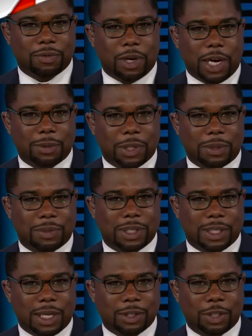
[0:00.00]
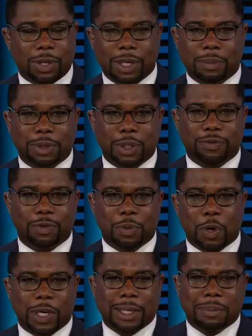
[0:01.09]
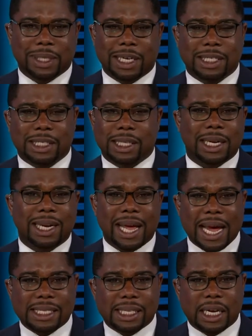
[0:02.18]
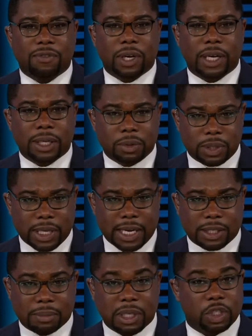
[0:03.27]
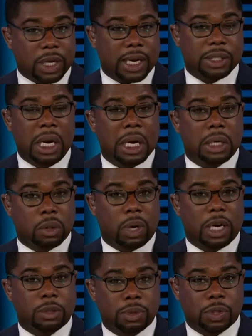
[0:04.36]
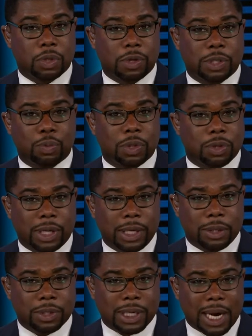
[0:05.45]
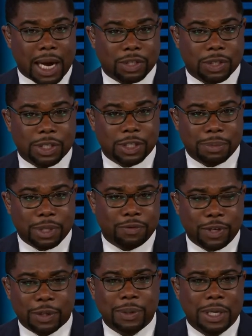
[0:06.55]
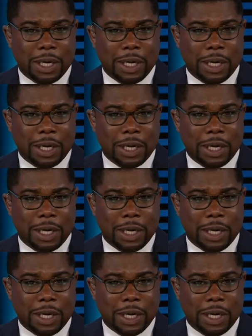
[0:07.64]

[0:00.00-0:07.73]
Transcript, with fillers: Uriah, well, today is certainly a beautiful morning because it's the last day for Eagle Days, a chance to watch Missouri's Winter Eagles in action in Smithville.